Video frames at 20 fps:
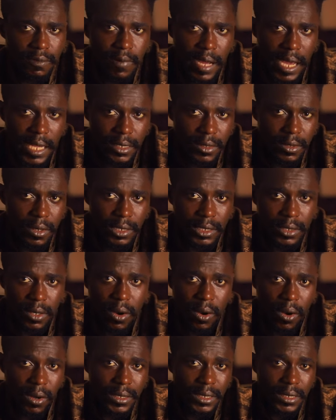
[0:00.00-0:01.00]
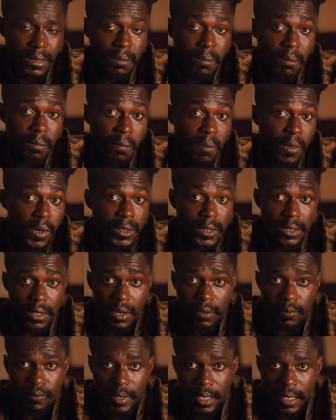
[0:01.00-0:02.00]
device got hot most
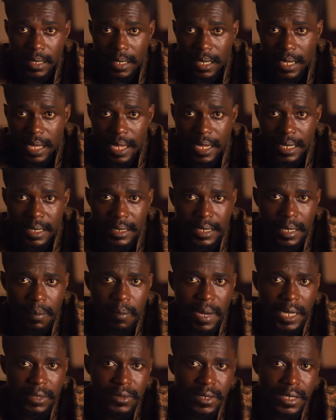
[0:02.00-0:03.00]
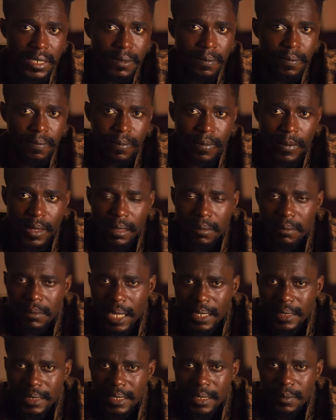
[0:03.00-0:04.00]
often and the battery
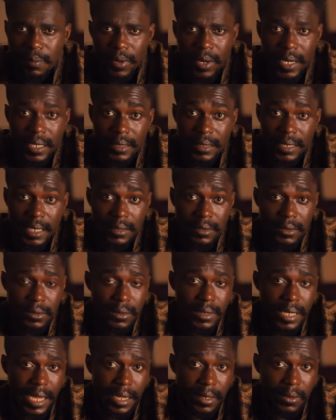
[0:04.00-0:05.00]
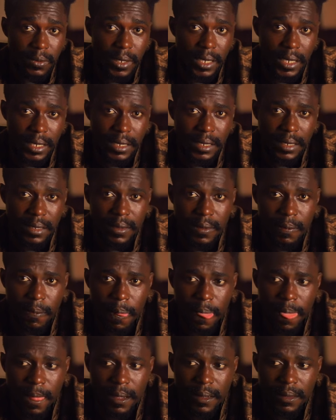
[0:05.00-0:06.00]
at this point tends to die quick.
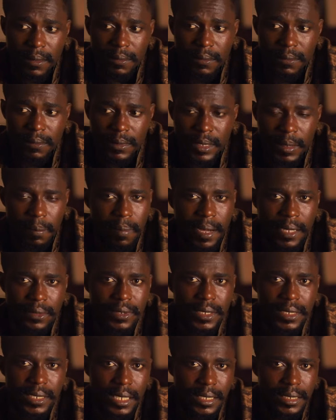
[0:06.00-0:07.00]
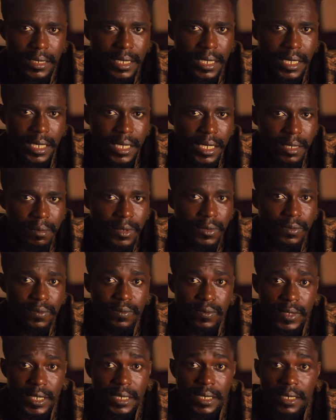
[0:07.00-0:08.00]
The battery just keeps
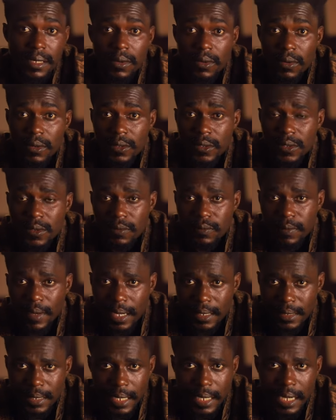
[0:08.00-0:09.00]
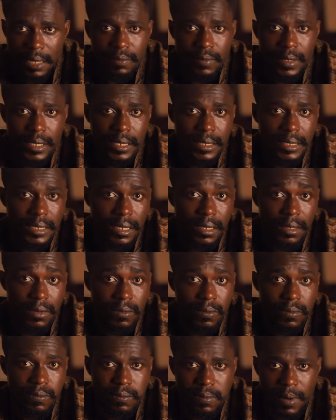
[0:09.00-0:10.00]
reading low too fast. I can't really
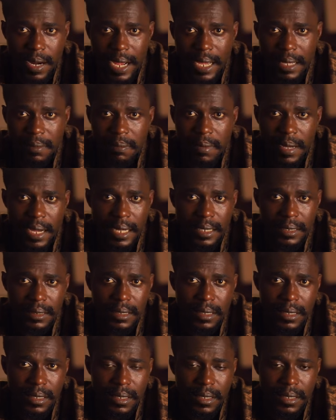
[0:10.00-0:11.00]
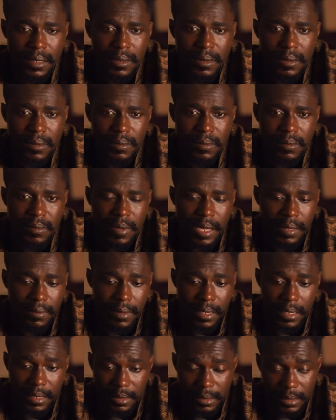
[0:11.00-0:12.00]
tell why but I
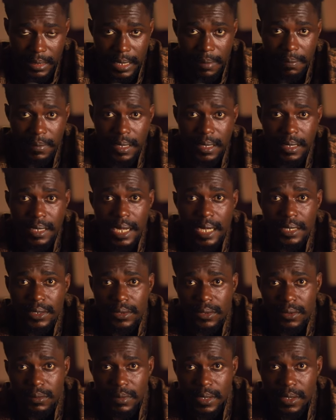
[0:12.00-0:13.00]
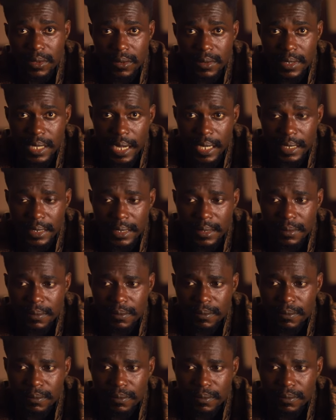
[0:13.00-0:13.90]
think it's something that should be looked at.